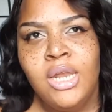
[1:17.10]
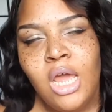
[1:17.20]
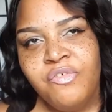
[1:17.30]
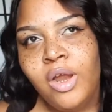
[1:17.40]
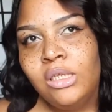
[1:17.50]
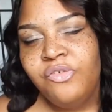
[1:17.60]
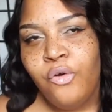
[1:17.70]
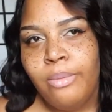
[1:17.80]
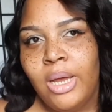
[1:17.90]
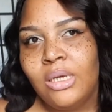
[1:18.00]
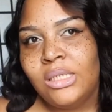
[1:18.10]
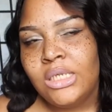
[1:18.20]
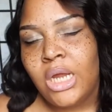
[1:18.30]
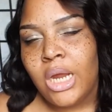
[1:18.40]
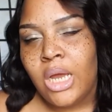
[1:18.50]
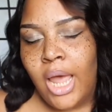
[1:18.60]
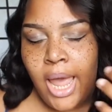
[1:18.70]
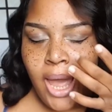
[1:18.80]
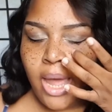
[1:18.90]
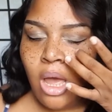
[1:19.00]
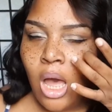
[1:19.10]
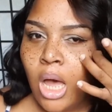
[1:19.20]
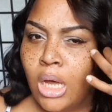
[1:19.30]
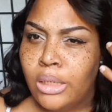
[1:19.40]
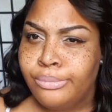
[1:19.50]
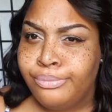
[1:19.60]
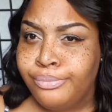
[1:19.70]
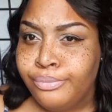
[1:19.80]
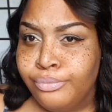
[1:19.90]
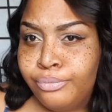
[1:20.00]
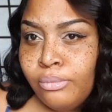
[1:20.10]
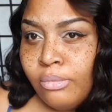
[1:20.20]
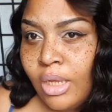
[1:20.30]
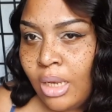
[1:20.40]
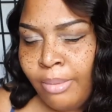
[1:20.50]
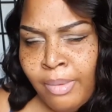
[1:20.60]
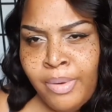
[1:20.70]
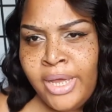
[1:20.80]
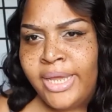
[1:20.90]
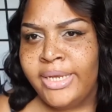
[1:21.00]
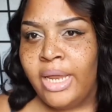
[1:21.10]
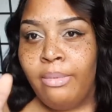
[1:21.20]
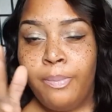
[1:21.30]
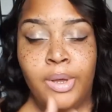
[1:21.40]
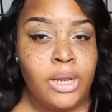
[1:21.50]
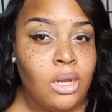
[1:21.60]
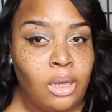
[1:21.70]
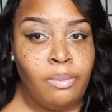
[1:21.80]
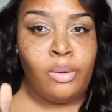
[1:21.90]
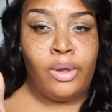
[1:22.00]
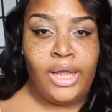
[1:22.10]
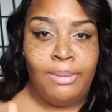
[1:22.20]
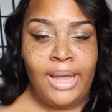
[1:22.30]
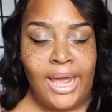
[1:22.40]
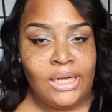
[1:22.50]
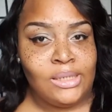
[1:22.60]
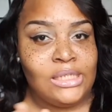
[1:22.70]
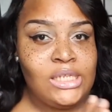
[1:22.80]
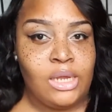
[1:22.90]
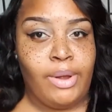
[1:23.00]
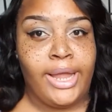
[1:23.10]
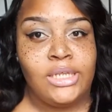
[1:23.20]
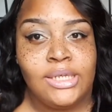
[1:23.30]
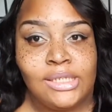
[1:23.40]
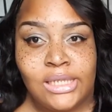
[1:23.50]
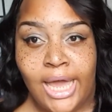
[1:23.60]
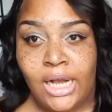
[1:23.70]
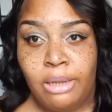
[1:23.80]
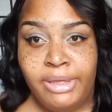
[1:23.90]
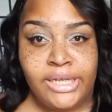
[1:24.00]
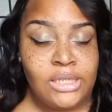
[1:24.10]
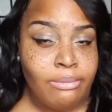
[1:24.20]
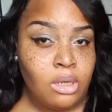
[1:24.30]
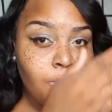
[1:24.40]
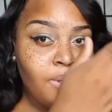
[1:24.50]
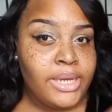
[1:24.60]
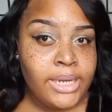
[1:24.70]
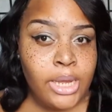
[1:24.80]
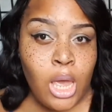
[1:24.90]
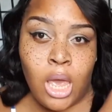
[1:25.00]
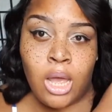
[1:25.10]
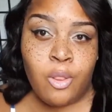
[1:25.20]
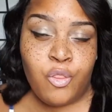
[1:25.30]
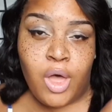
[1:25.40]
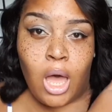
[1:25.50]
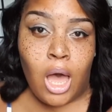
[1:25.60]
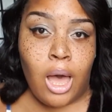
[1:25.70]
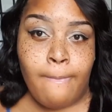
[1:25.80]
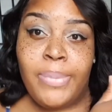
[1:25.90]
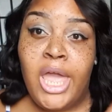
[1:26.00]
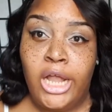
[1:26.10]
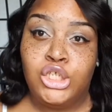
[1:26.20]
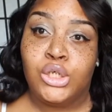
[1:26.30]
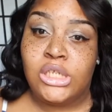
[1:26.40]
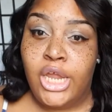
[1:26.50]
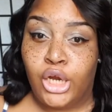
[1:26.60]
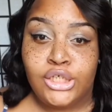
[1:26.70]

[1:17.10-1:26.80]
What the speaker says: Now, first and foremost, the girl had, and I'm kind of going to sit right here to the side a little bit, because I'm going to put the pictures here,